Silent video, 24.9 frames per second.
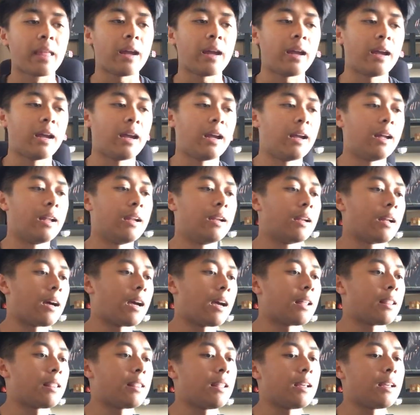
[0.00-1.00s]
And
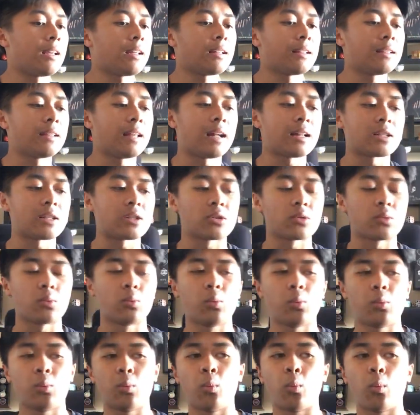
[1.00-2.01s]
I think that's
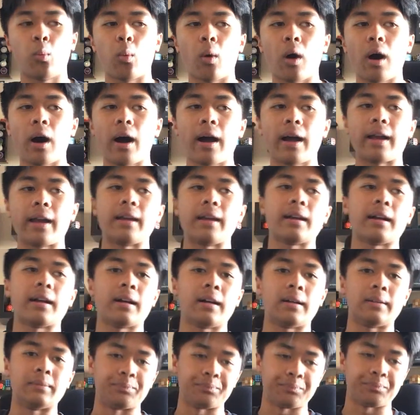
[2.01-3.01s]
why a